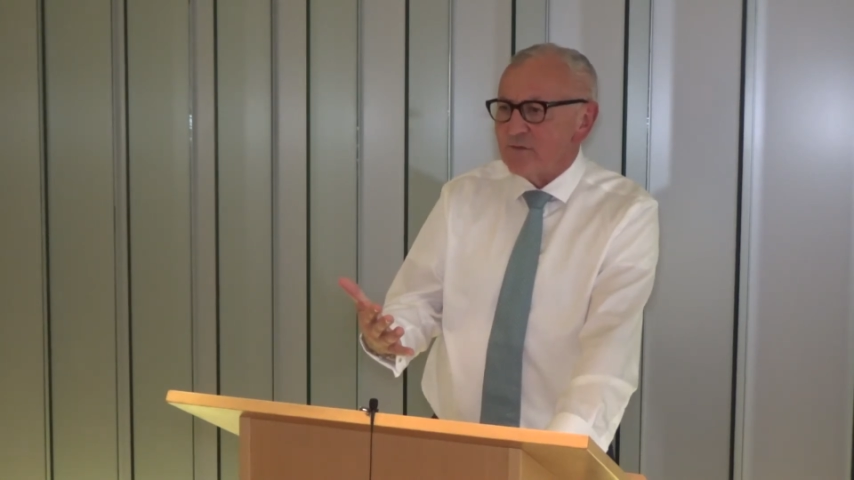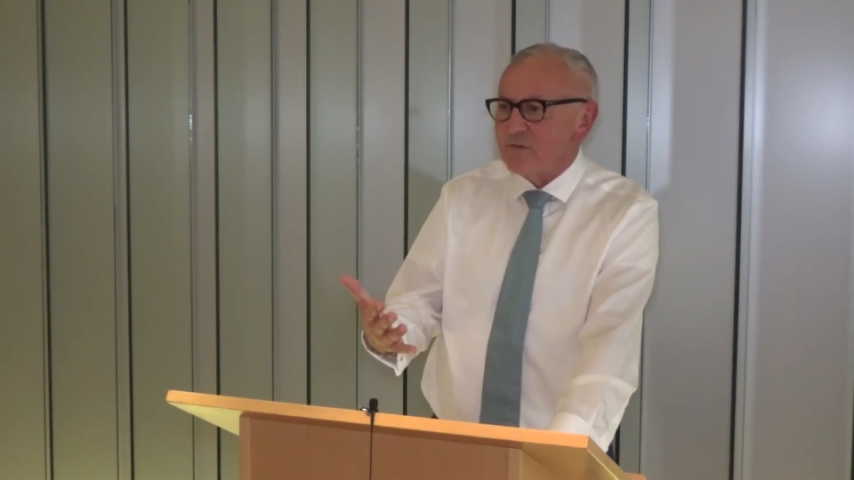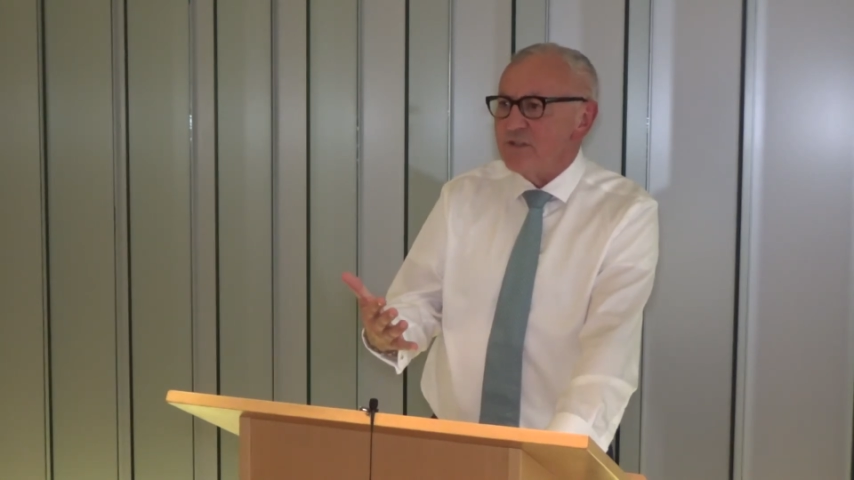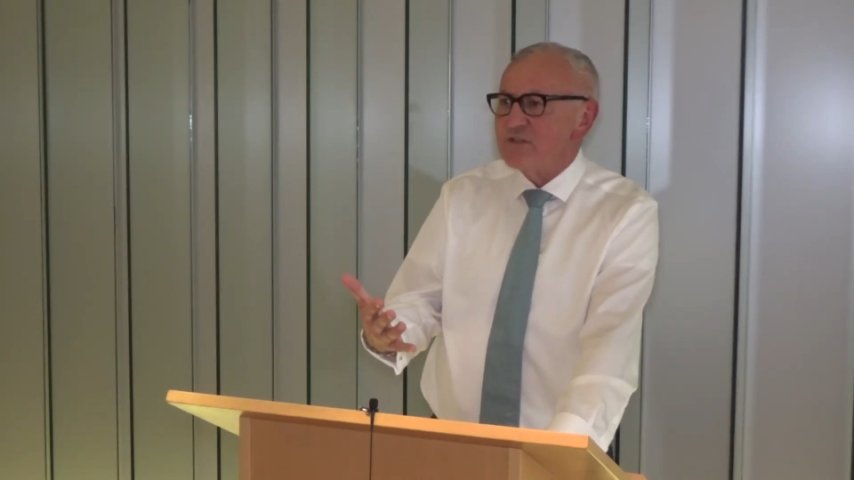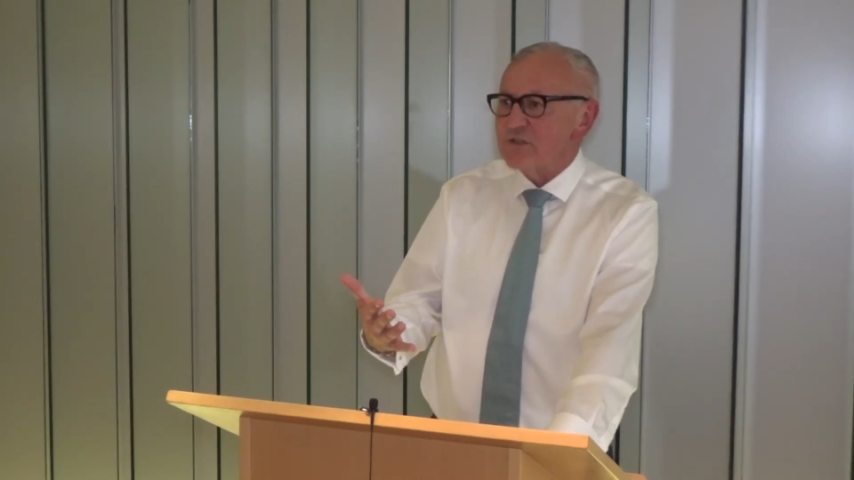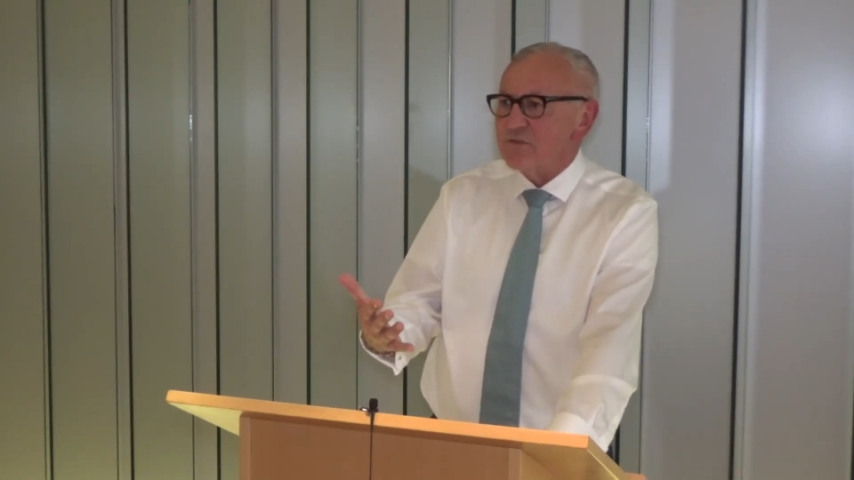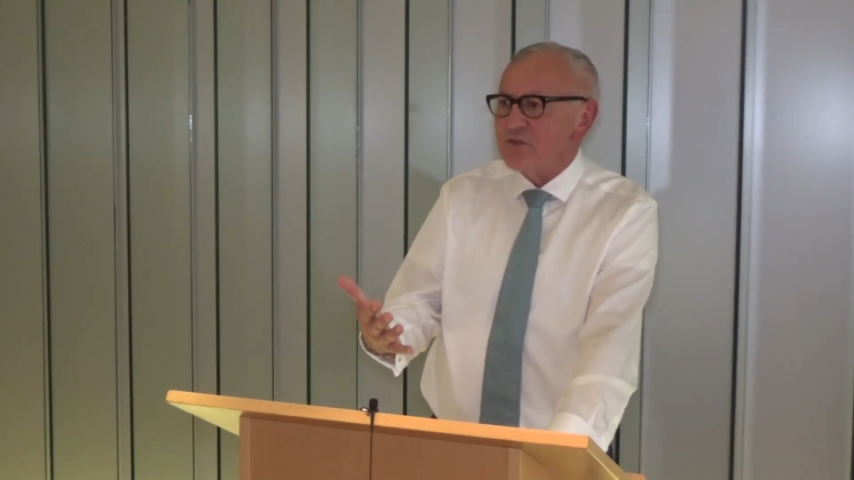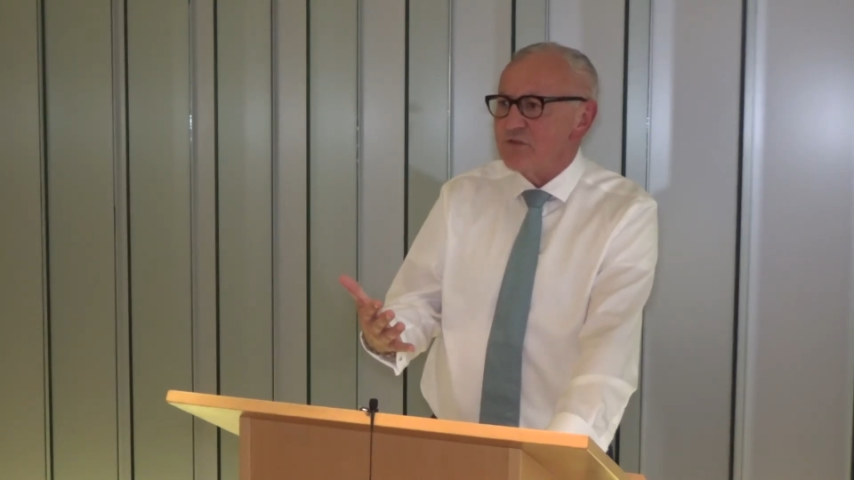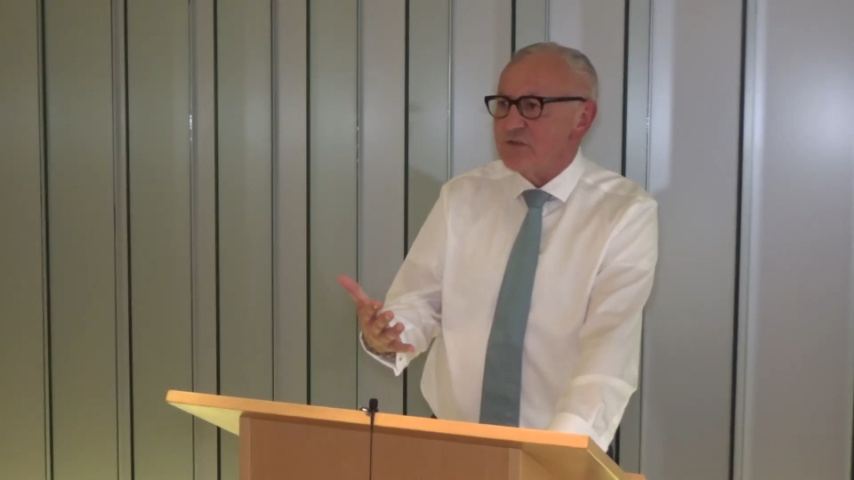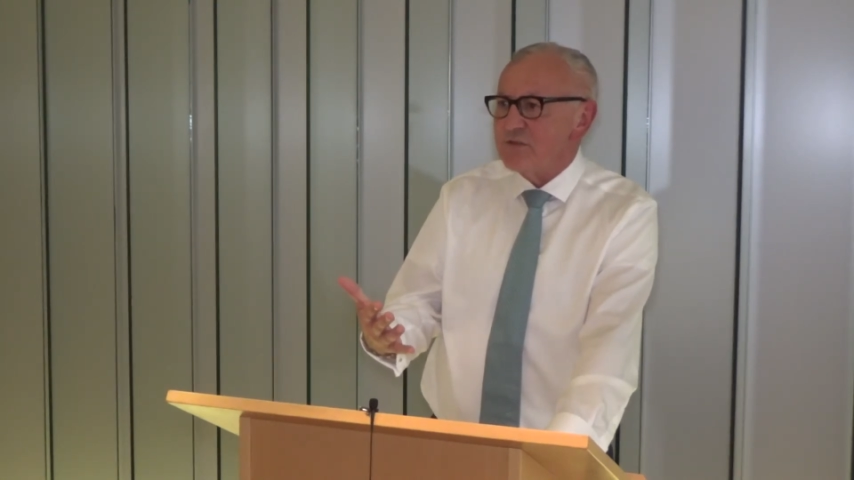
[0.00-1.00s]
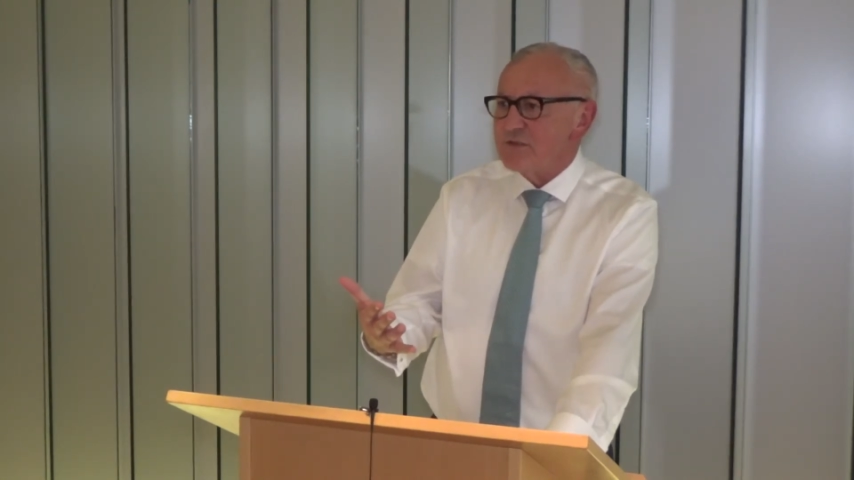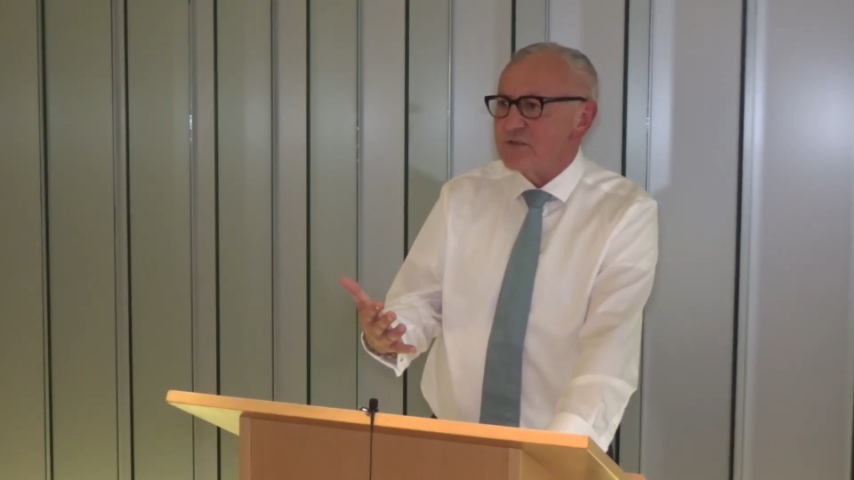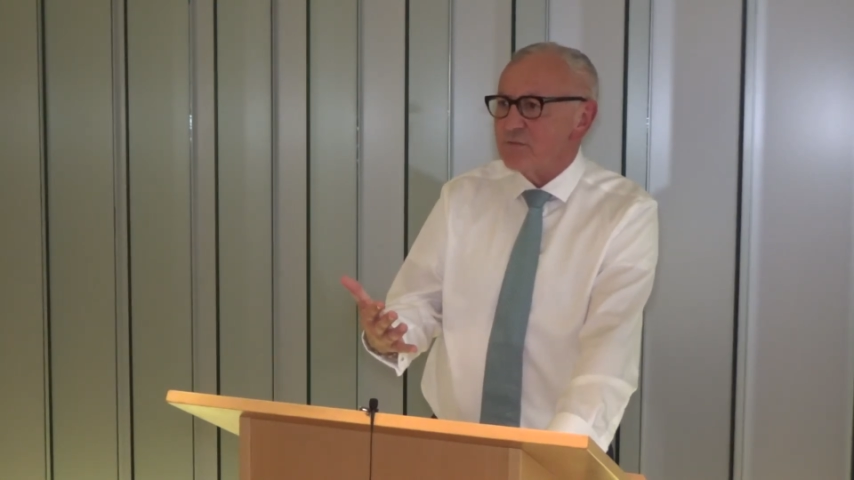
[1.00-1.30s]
these sort of issues to